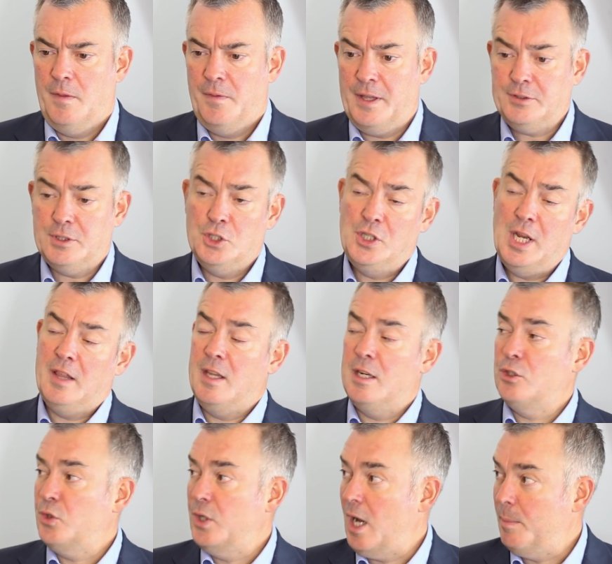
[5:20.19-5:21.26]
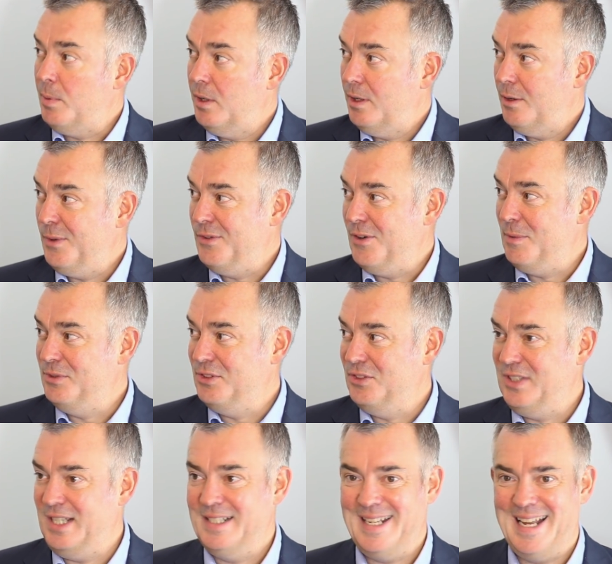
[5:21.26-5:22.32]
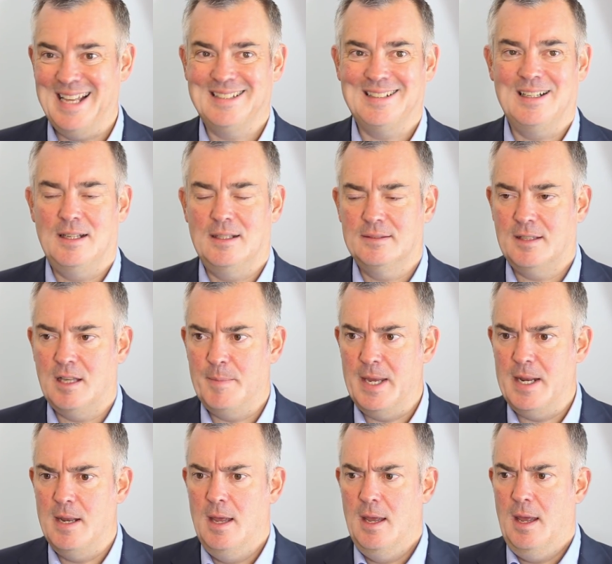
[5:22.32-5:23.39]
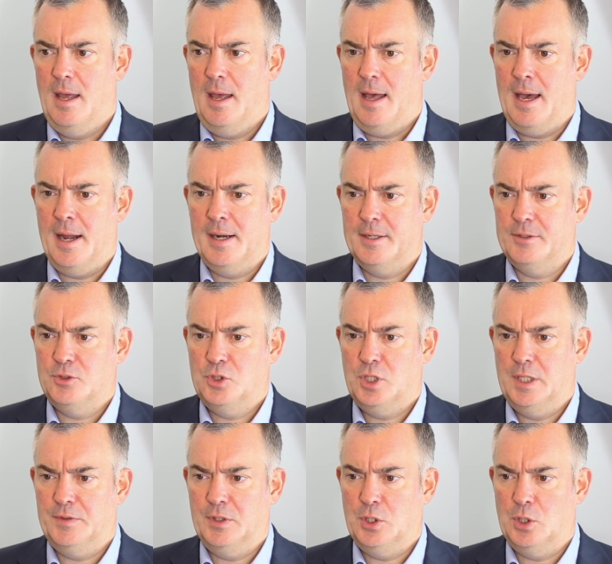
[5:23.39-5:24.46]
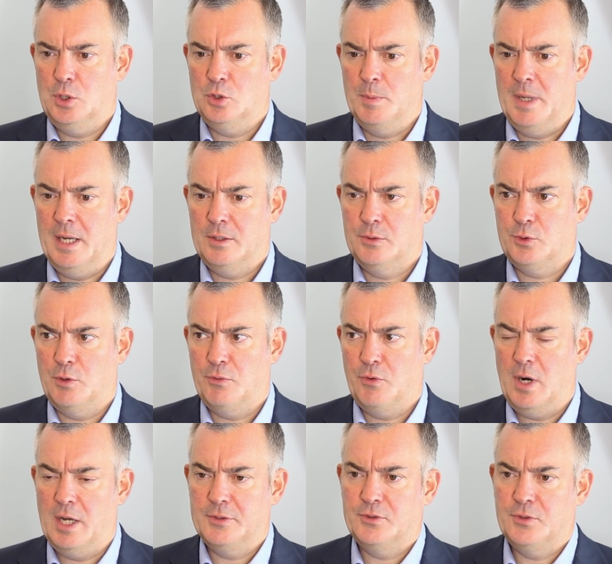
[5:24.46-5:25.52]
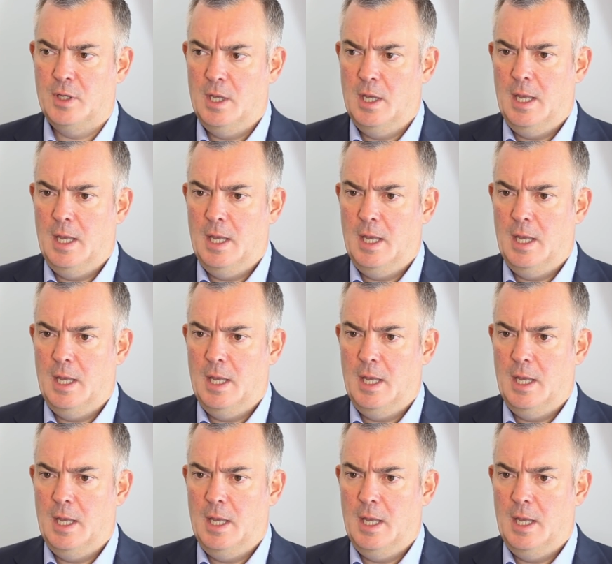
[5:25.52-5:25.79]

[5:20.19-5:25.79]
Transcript: That's going to shake the industry up. We've obviously seen Tesla has come in and it has achieved a huge amount. So for us,